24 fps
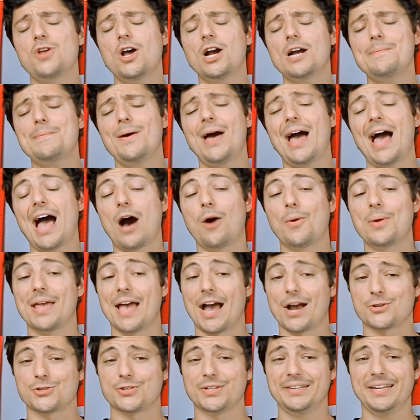talk about how he
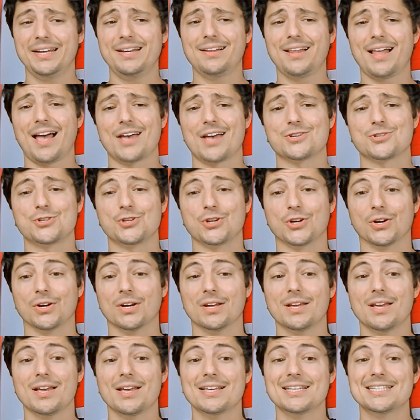actually did last year.
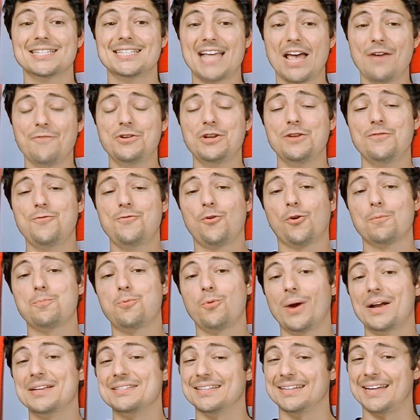74
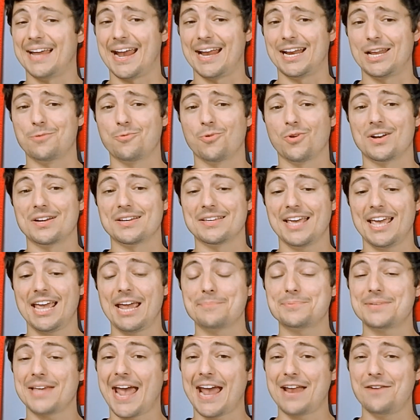points in 81
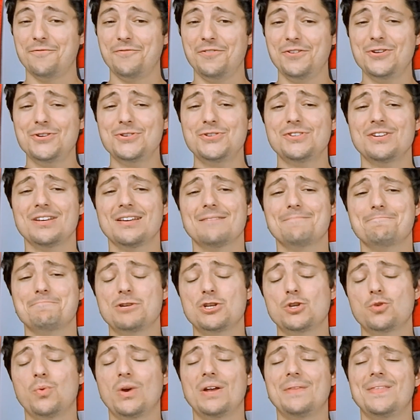games and finished
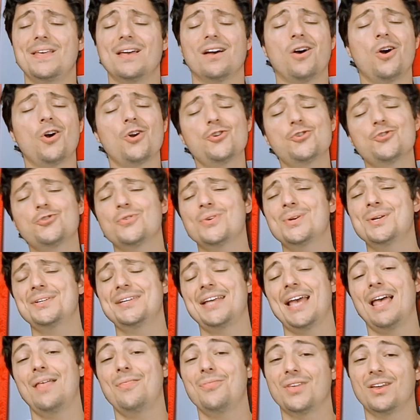between the
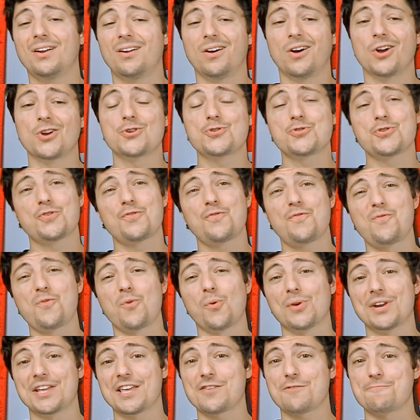110th and
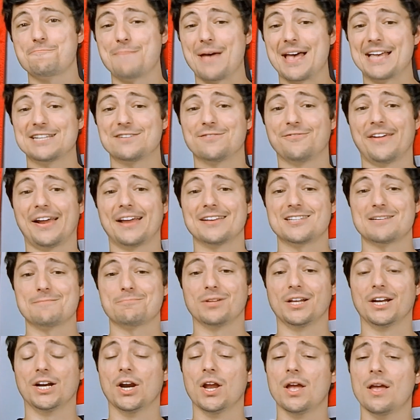140th best fantasy
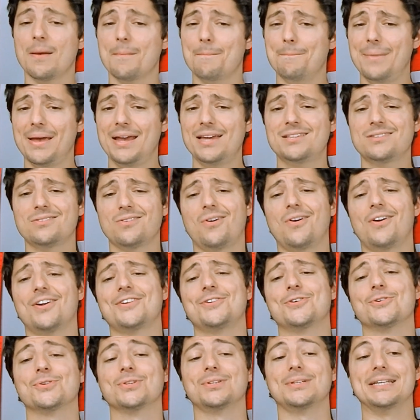player based on
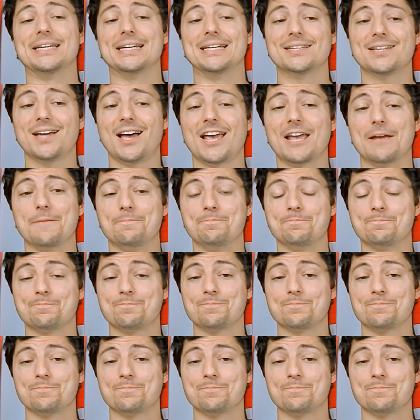your league type.